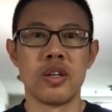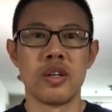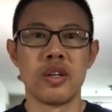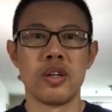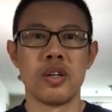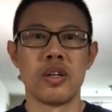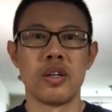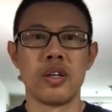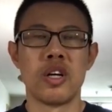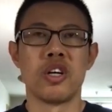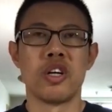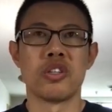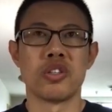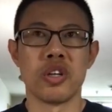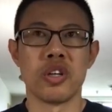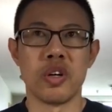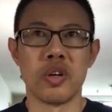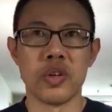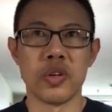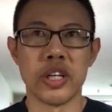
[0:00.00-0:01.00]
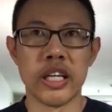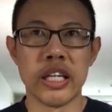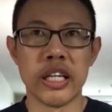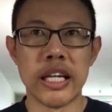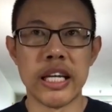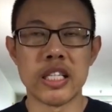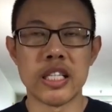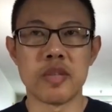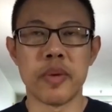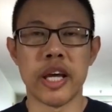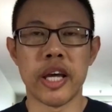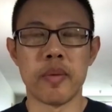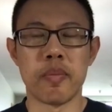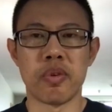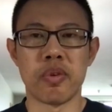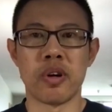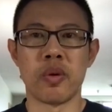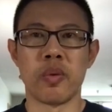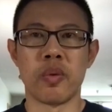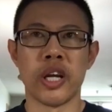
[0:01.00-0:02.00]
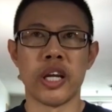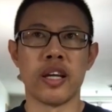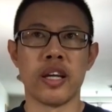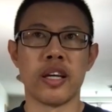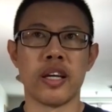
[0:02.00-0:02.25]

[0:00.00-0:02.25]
So in this paper, we